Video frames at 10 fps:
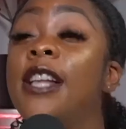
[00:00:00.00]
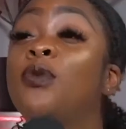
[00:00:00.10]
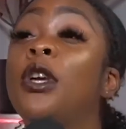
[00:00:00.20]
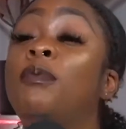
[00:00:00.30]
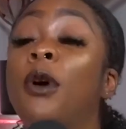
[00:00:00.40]

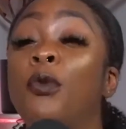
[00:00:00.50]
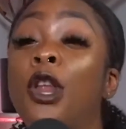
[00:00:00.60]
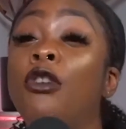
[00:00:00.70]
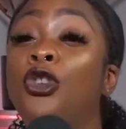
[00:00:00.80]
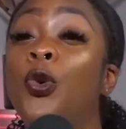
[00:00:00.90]
we
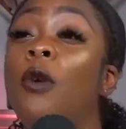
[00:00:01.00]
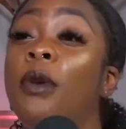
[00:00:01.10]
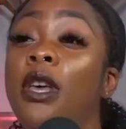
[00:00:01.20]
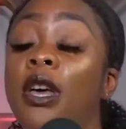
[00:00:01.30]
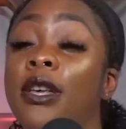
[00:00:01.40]
don't do it
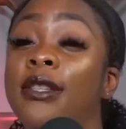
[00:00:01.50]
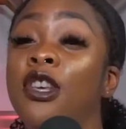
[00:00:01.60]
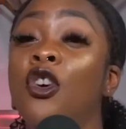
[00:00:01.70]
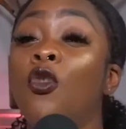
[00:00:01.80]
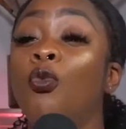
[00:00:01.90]
because
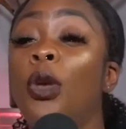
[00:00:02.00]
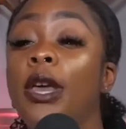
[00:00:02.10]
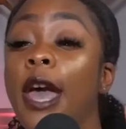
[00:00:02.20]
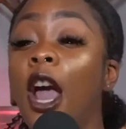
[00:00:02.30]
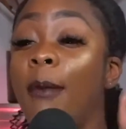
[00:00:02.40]
we
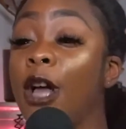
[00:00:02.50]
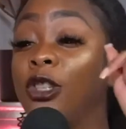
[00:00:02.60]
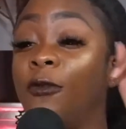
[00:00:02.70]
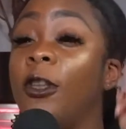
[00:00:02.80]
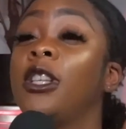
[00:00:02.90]
care about
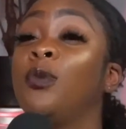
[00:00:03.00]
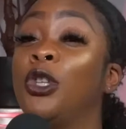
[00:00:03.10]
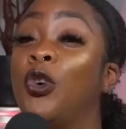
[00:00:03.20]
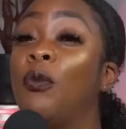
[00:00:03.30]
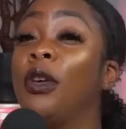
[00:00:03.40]
your feelings. We
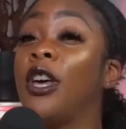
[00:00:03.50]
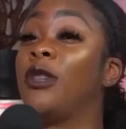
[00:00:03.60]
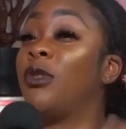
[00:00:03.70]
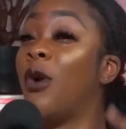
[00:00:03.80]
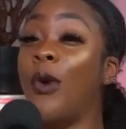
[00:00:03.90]
do it
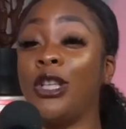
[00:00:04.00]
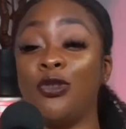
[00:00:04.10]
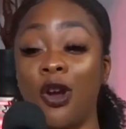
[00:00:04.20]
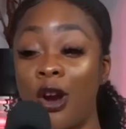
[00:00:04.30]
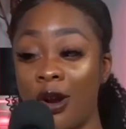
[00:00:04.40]
because we don't want
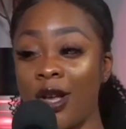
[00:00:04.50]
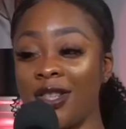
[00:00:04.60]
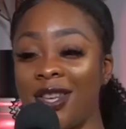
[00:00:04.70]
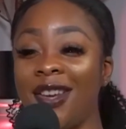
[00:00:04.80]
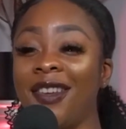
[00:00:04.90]
you to hurt
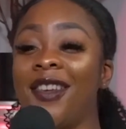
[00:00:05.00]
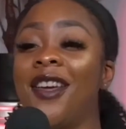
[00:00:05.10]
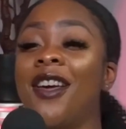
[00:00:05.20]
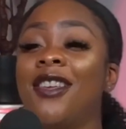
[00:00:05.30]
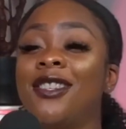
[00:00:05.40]
us.
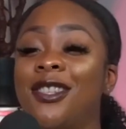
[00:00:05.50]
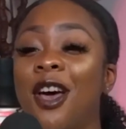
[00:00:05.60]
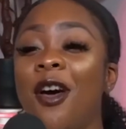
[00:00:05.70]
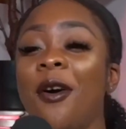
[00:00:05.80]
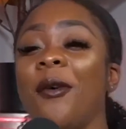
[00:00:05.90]

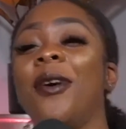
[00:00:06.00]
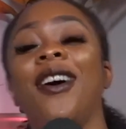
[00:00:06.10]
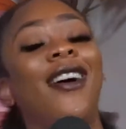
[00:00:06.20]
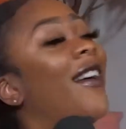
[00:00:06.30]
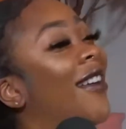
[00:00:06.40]
So
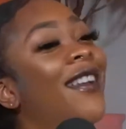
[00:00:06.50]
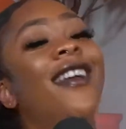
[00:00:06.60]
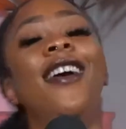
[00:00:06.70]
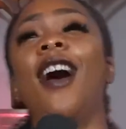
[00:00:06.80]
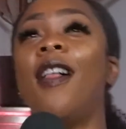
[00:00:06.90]

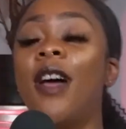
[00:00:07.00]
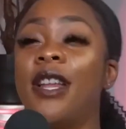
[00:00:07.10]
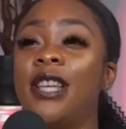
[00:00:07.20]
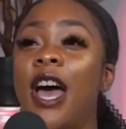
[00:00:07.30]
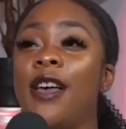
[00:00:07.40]
a lot
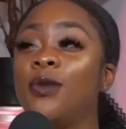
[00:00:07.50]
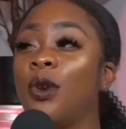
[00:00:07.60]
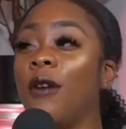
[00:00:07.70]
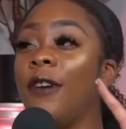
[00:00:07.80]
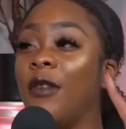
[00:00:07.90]
of times
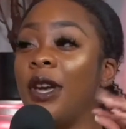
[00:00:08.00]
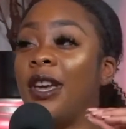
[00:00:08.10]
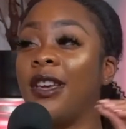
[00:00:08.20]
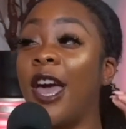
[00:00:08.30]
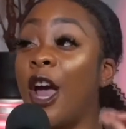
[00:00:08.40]
we are
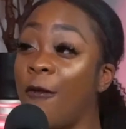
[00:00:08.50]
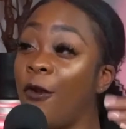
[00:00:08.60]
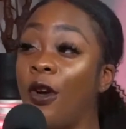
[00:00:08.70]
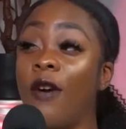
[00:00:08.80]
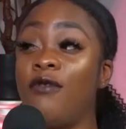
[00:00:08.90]
very
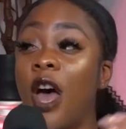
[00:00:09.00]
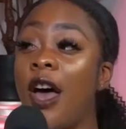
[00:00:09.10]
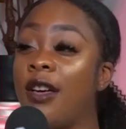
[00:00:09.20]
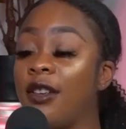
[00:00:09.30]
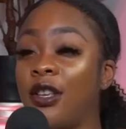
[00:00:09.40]
careful of
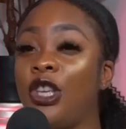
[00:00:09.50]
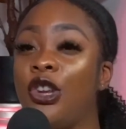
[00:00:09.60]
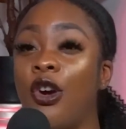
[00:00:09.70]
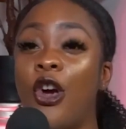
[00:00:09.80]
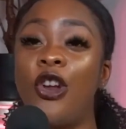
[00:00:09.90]
not
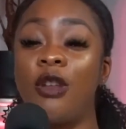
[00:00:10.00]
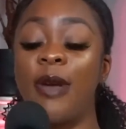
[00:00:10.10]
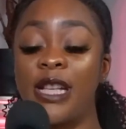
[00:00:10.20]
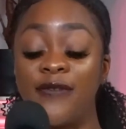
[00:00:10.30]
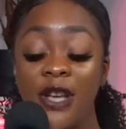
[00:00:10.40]
hurting a
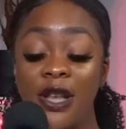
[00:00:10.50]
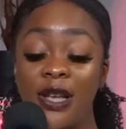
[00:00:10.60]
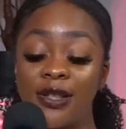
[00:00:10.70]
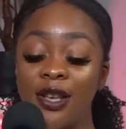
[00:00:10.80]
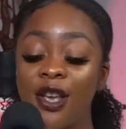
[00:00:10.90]
man's
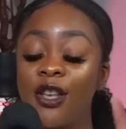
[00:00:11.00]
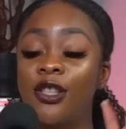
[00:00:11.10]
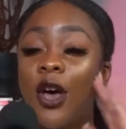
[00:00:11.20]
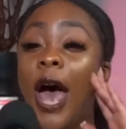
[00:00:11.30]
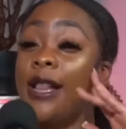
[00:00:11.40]
feelings.
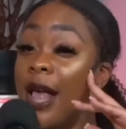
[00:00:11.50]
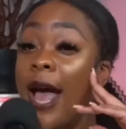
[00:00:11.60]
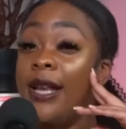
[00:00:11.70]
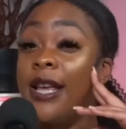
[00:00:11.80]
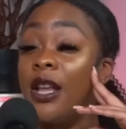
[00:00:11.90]
So
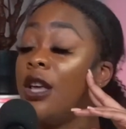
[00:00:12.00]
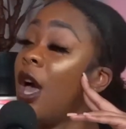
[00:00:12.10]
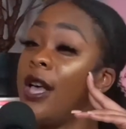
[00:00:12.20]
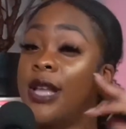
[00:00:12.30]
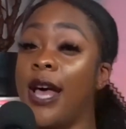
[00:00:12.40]
I need
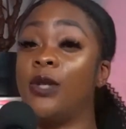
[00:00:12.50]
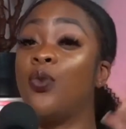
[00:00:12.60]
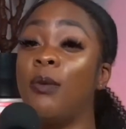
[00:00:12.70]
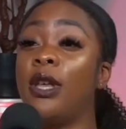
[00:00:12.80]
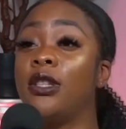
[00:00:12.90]
us as
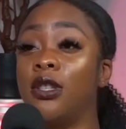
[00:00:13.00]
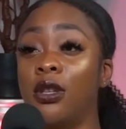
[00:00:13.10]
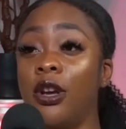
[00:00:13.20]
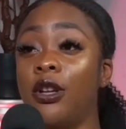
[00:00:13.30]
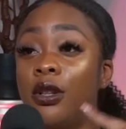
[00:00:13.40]
women to learn the